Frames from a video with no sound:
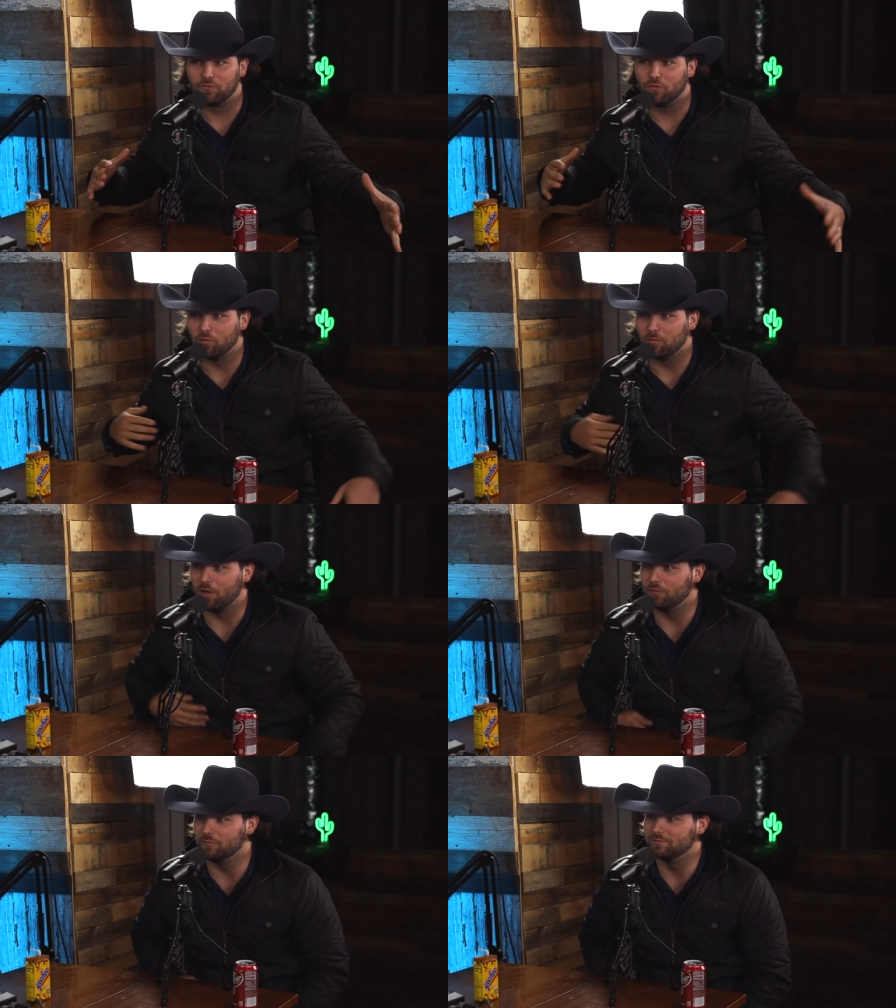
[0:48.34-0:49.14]
a
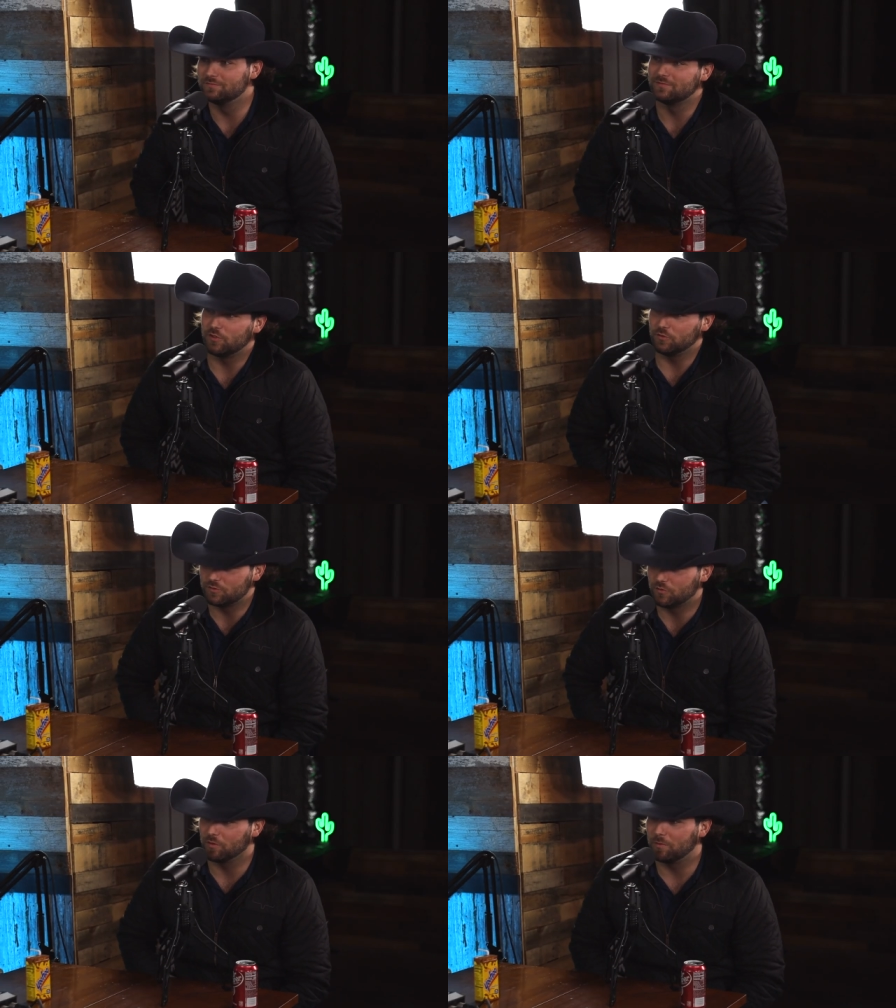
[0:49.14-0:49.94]
full-blown
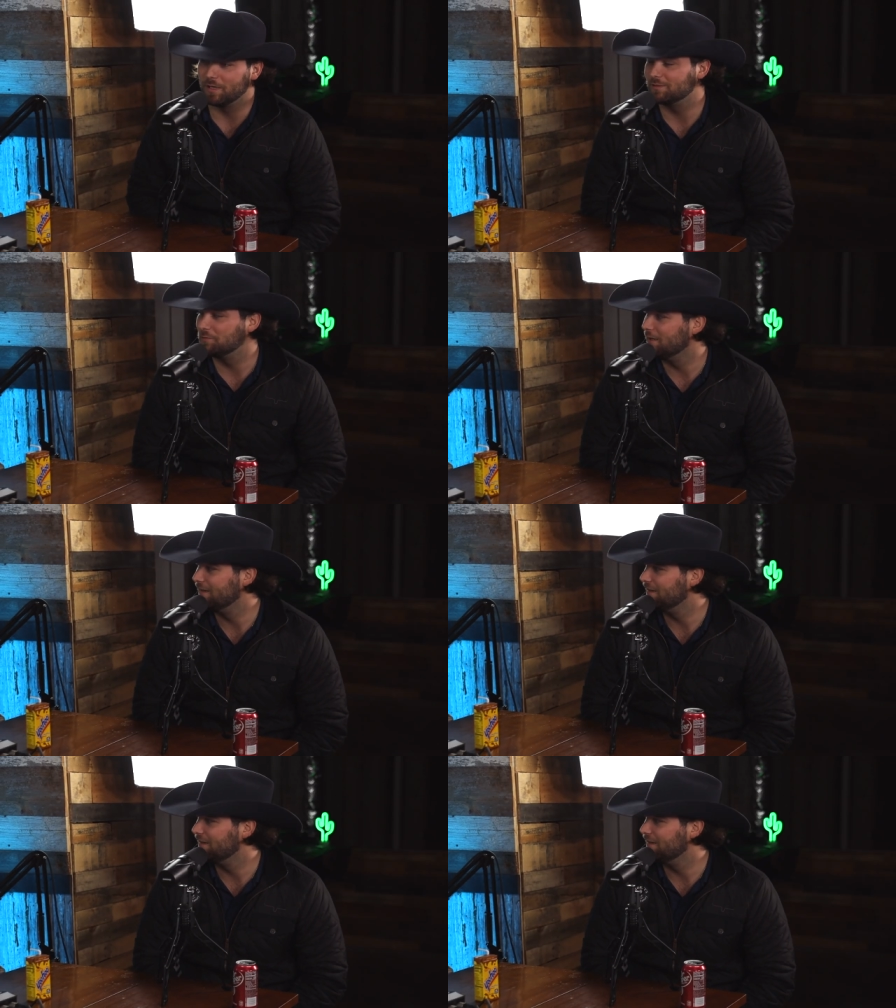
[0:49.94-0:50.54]
two-story basement in